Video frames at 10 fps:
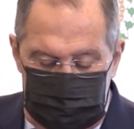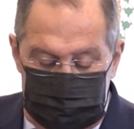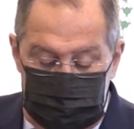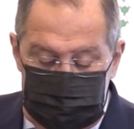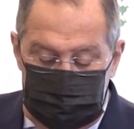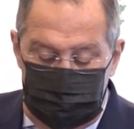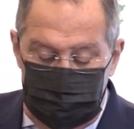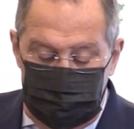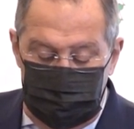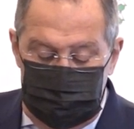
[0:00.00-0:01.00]

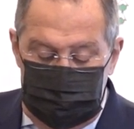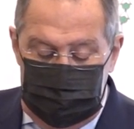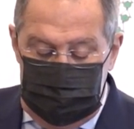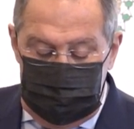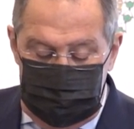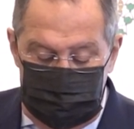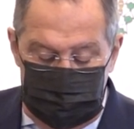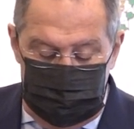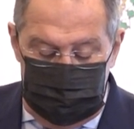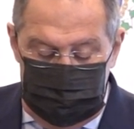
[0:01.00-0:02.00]
continue coordinate
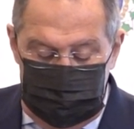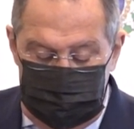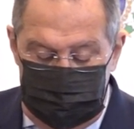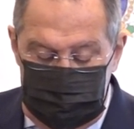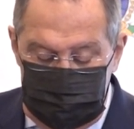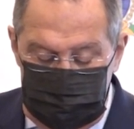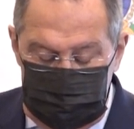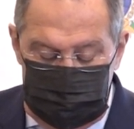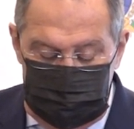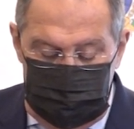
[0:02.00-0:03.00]
in
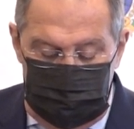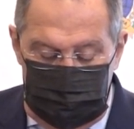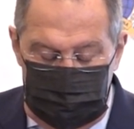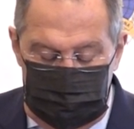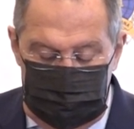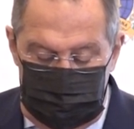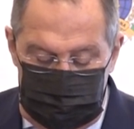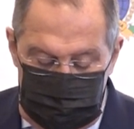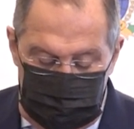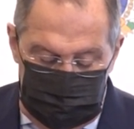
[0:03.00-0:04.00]
various
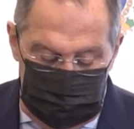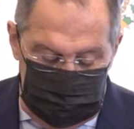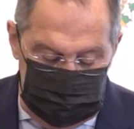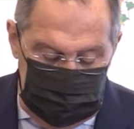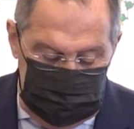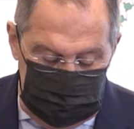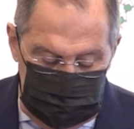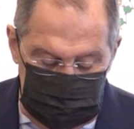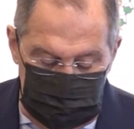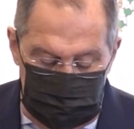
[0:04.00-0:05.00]
international
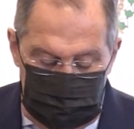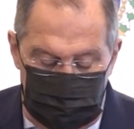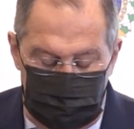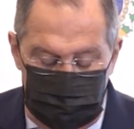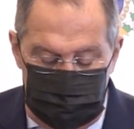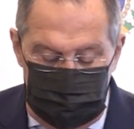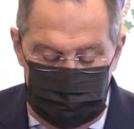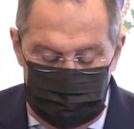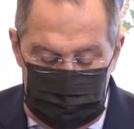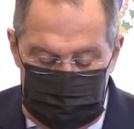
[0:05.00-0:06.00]
settings, including
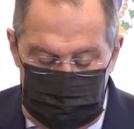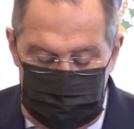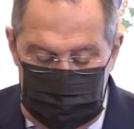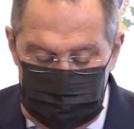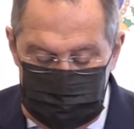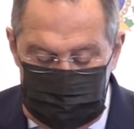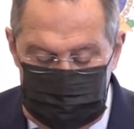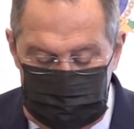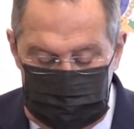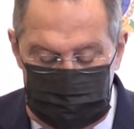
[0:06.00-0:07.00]
the United
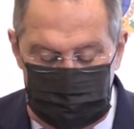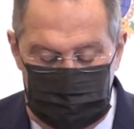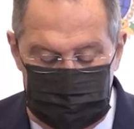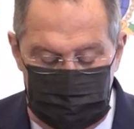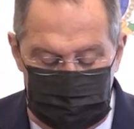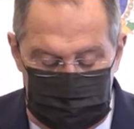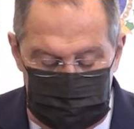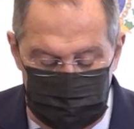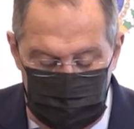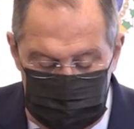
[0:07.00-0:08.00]
Nations, its
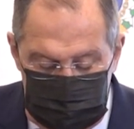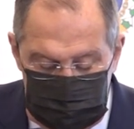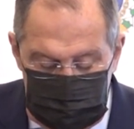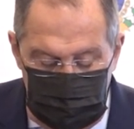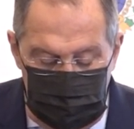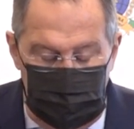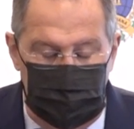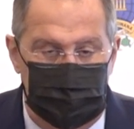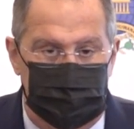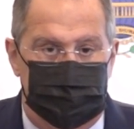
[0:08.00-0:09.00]
specialized bodies.
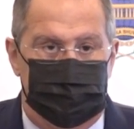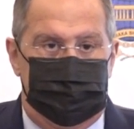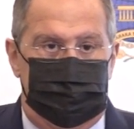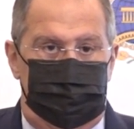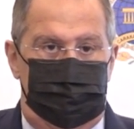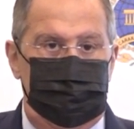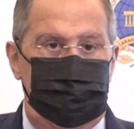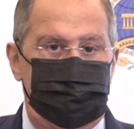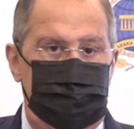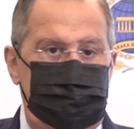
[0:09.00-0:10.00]
In
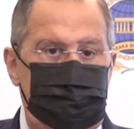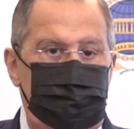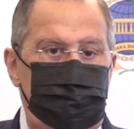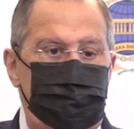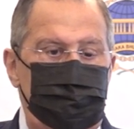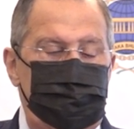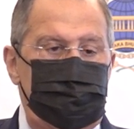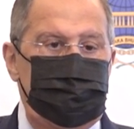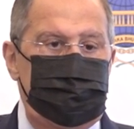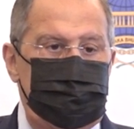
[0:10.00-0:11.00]
very practical
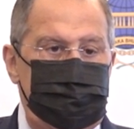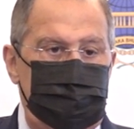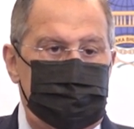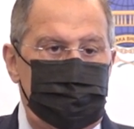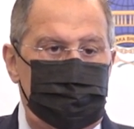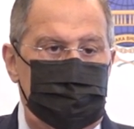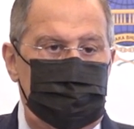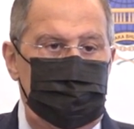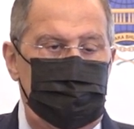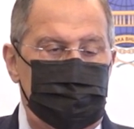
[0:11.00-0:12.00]
terms, we discussed
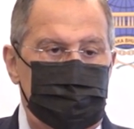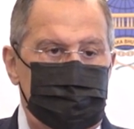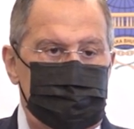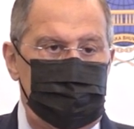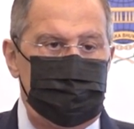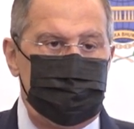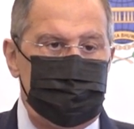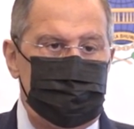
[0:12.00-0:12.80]
today such